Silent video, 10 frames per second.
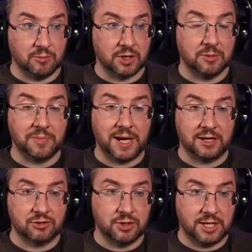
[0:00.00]
We're going to
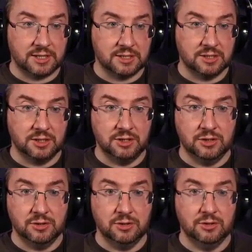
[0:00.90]
backtrack to the
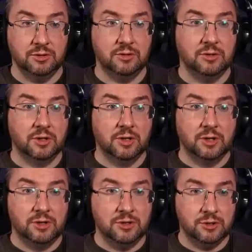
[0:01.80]

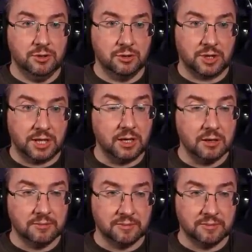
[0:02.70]
nookie.